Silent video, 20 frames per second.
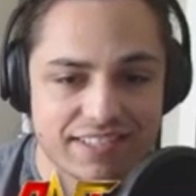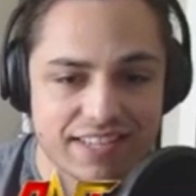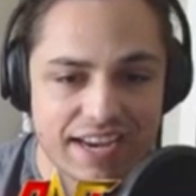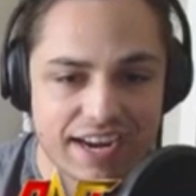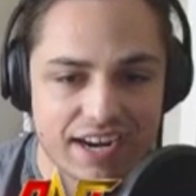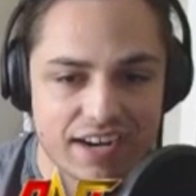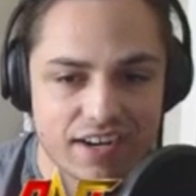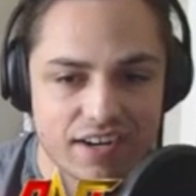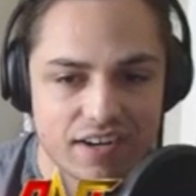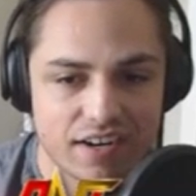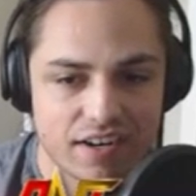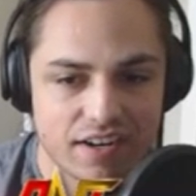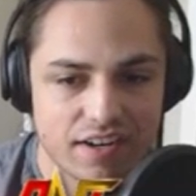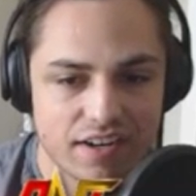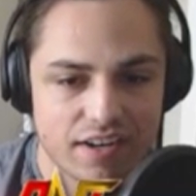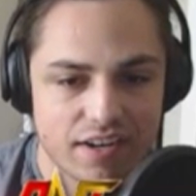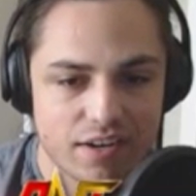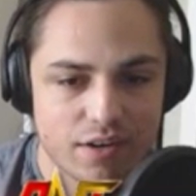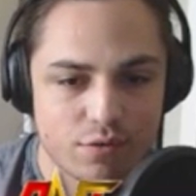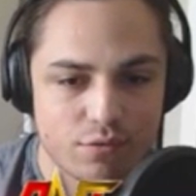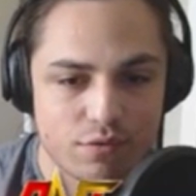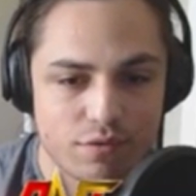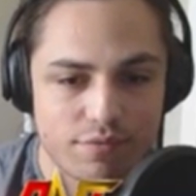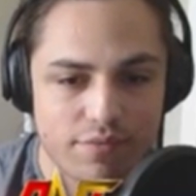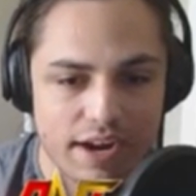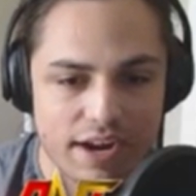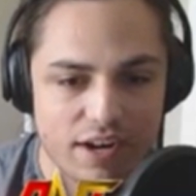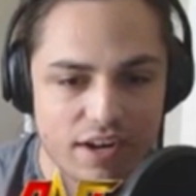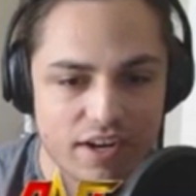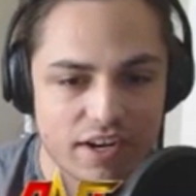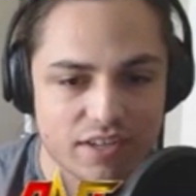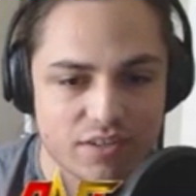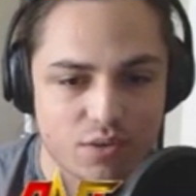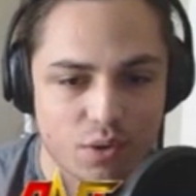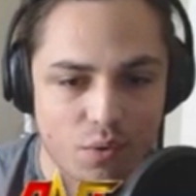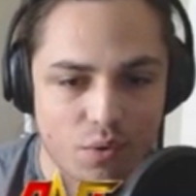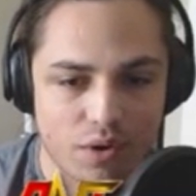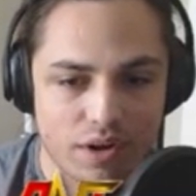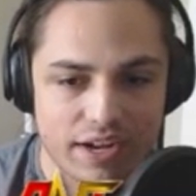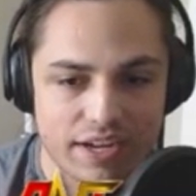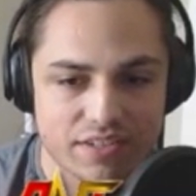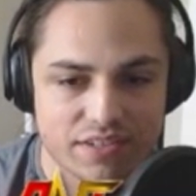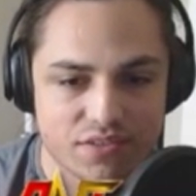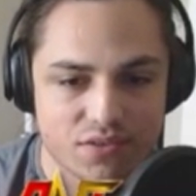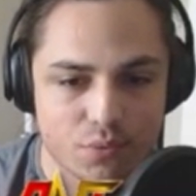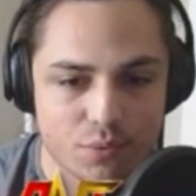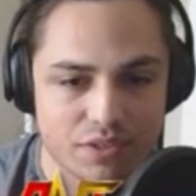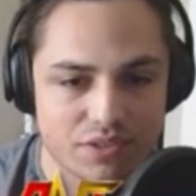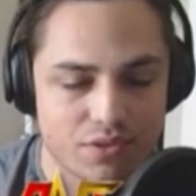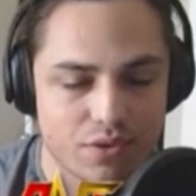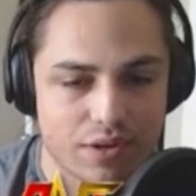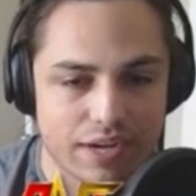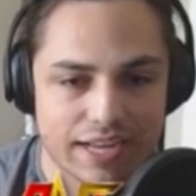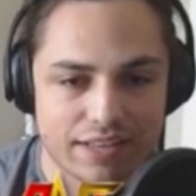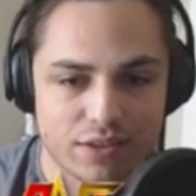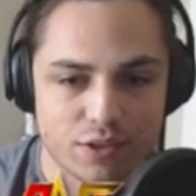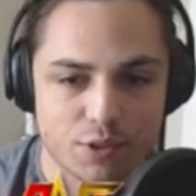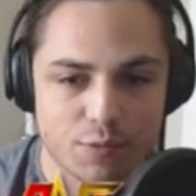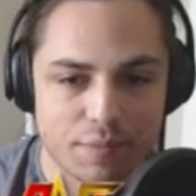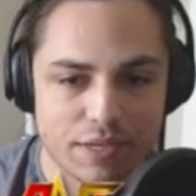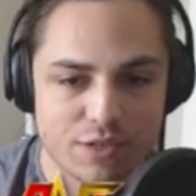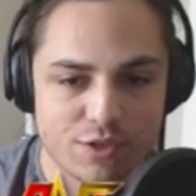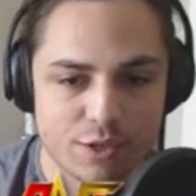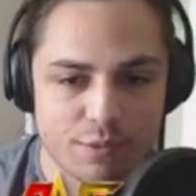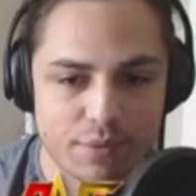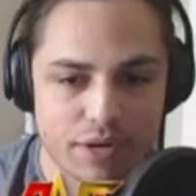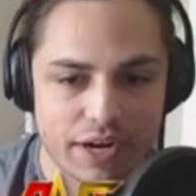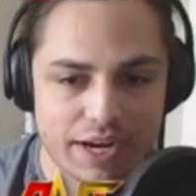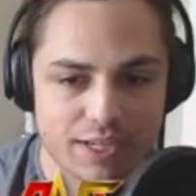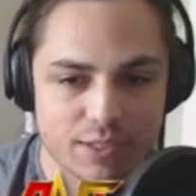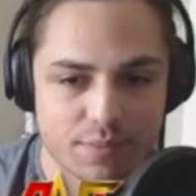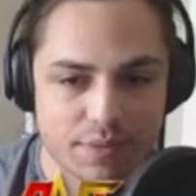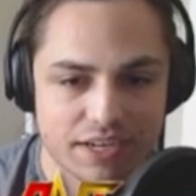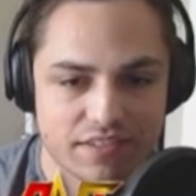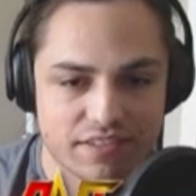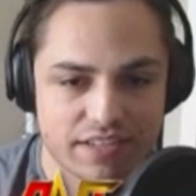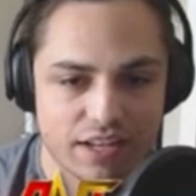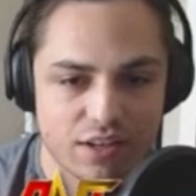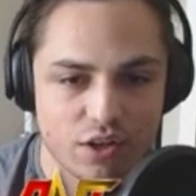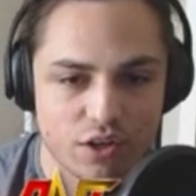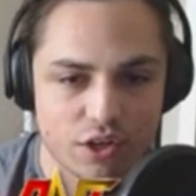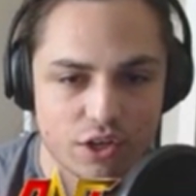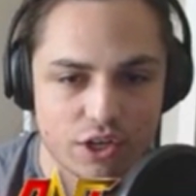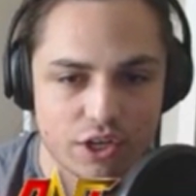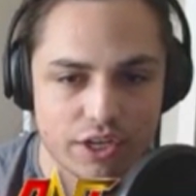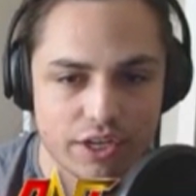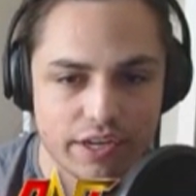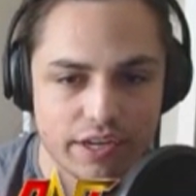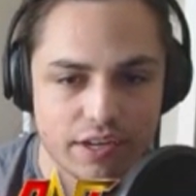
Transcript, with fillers: there, Rivera, Torres. So we still got those pitching prospects that look good.